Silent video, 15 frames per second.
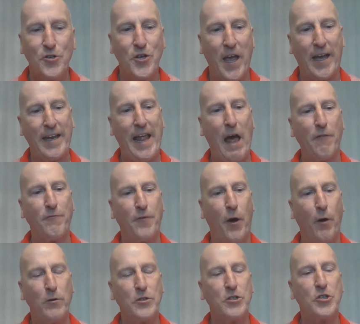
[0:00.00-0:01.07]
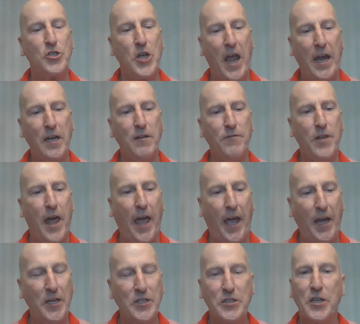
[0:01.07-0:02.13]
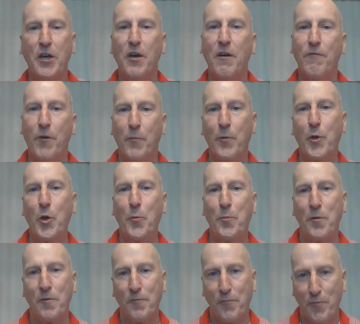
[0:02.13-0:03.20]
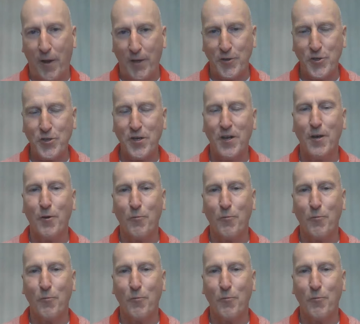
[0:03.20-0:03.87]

Check it out, folks. Chain of Lakes from Cooper and French.